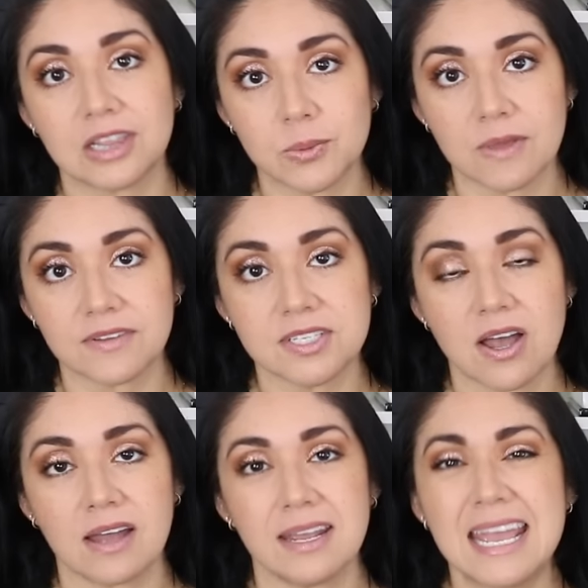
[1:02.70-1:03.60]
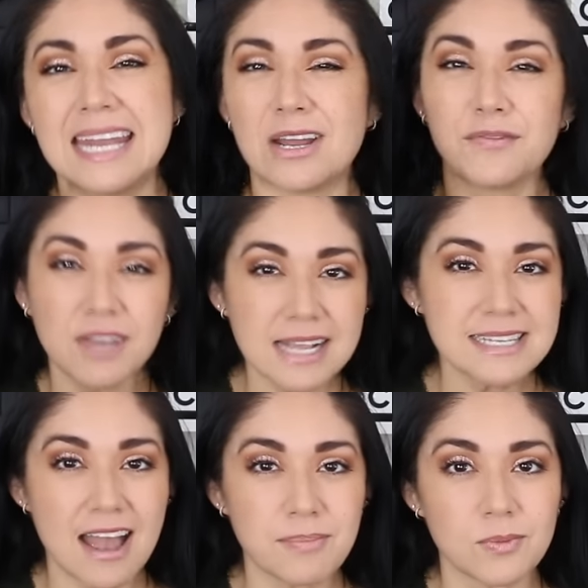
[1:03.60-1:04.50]
Louis Vuitton. Now, if you guys
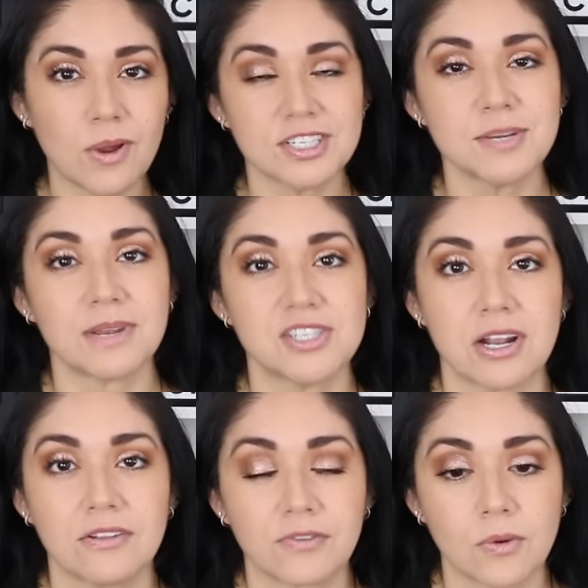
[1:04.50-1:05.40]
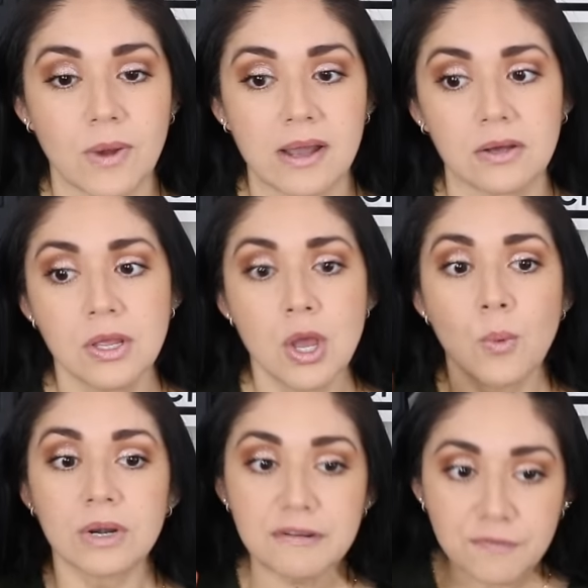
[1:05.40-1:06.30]
have been watching my channel for a while,
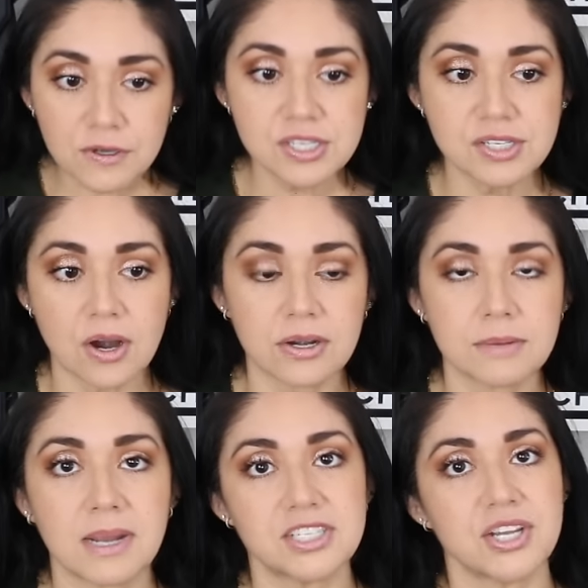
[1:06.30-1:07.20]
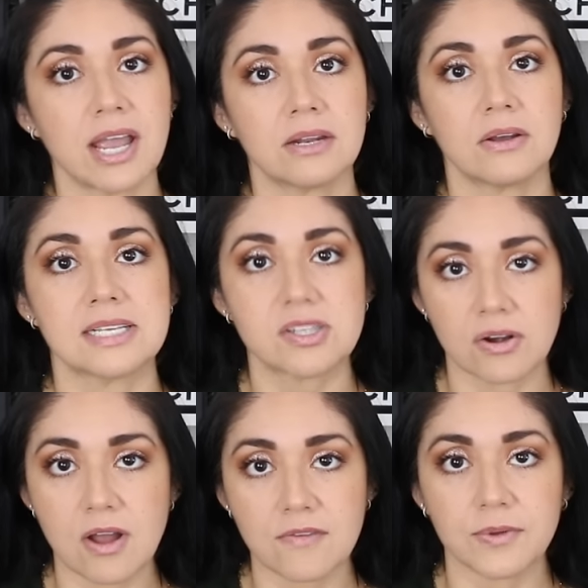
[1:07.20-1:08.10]
when I first started my channel, I
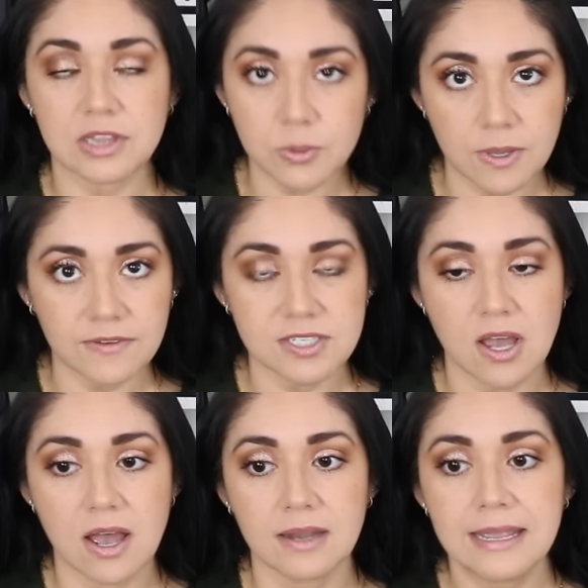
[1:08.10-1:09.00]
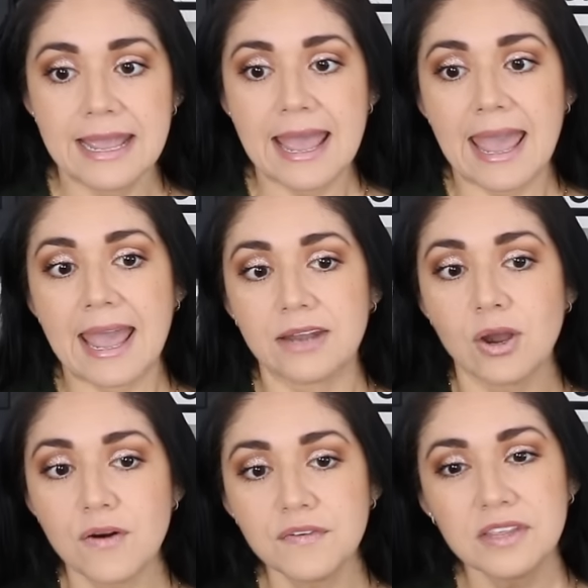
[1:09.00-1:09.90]
started off with Louis Vuitton, and
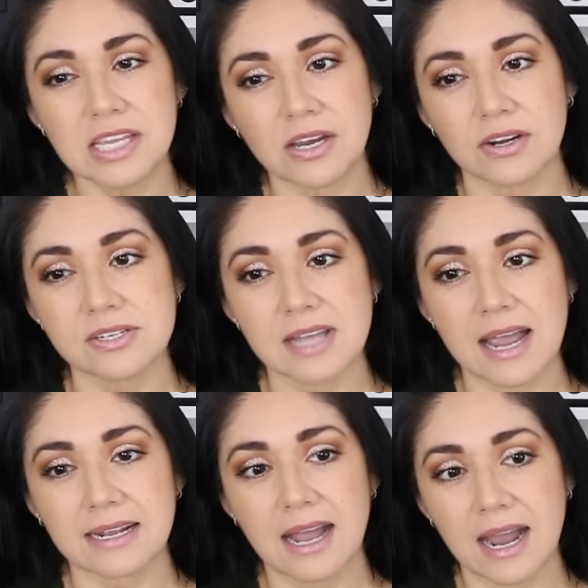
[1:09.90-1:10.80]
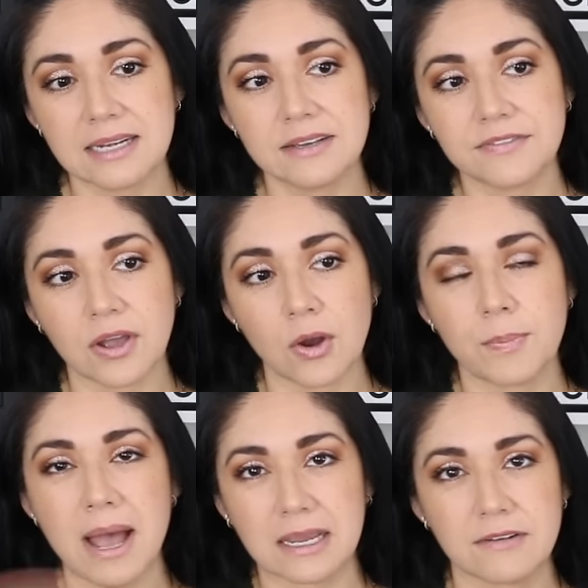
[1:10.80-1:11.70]
over the years, I'd kind of go
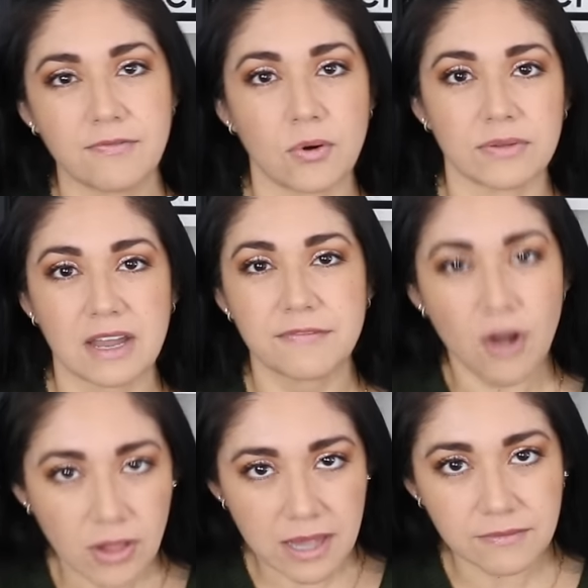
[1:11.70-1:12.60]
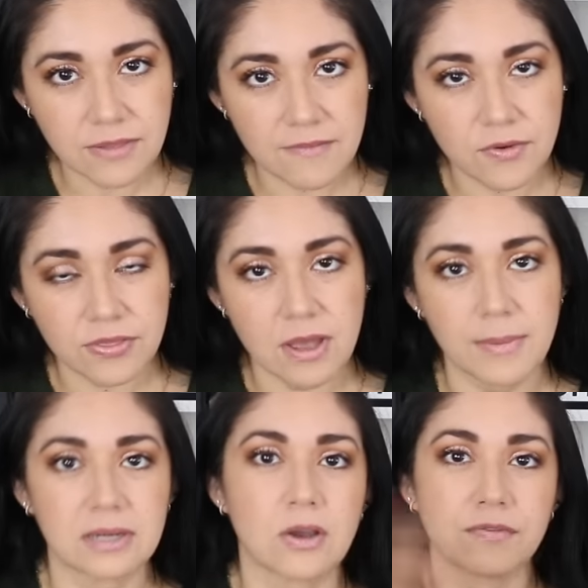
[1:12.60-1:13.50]
back and forth. I'd fall out of love with them,
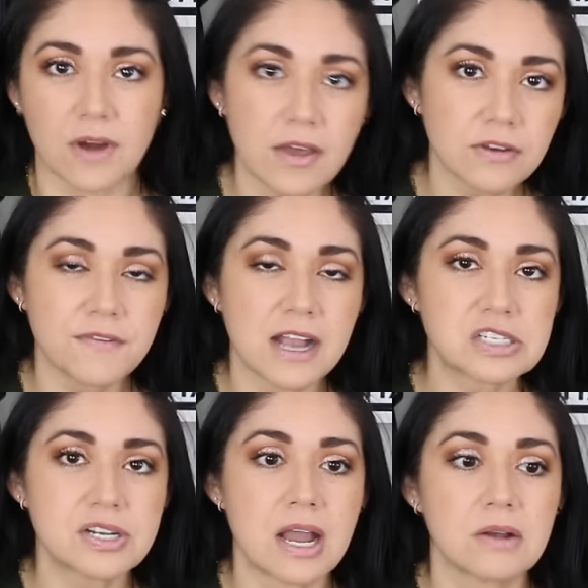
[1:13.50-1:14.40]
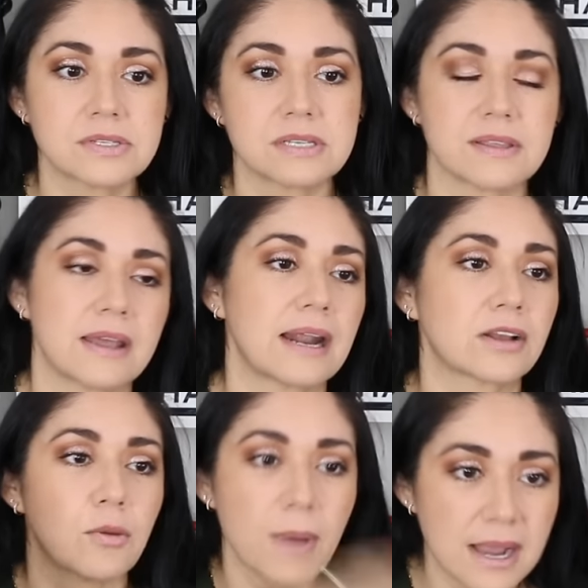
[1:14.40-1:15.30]
I'd go for other fashion houses, and then I'd
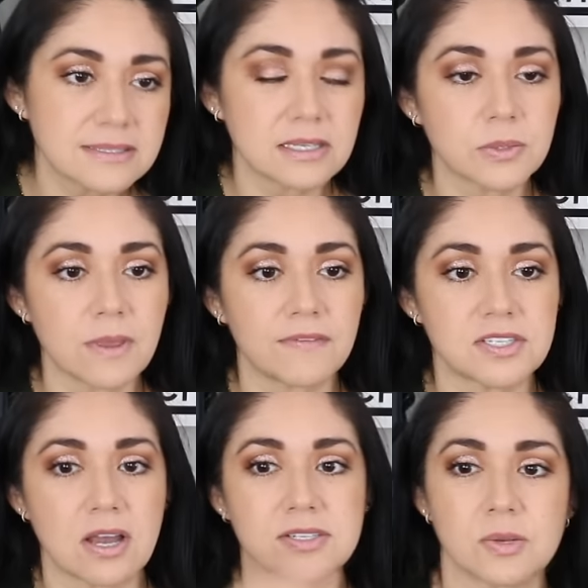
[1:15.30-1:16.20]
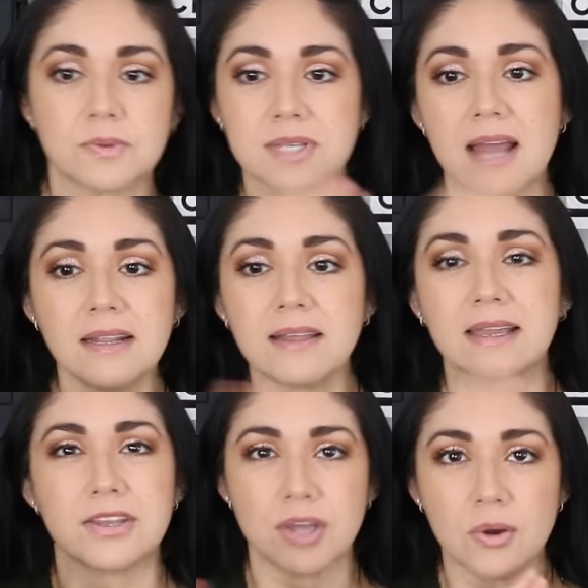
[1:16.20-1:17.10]
go back to Louis Vuitton. So it was kind of
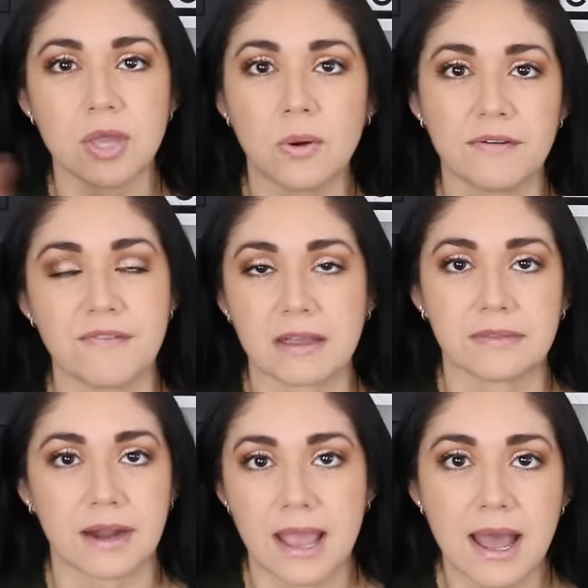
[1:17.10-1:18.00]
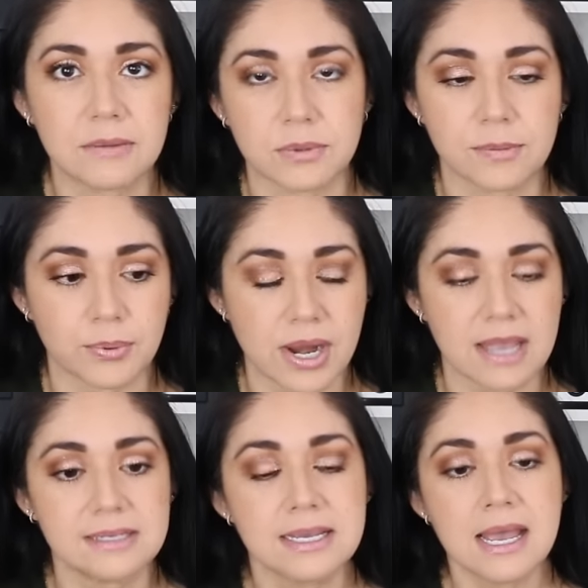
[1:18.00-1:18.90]
like a yo-yo effect that I had with the
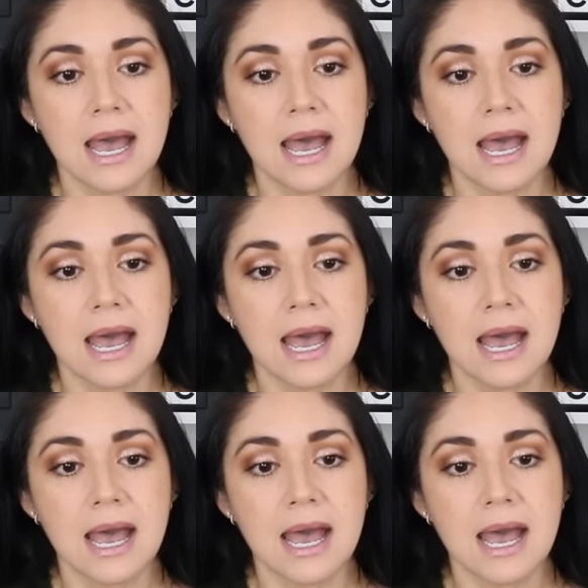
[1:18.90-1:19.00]
brand.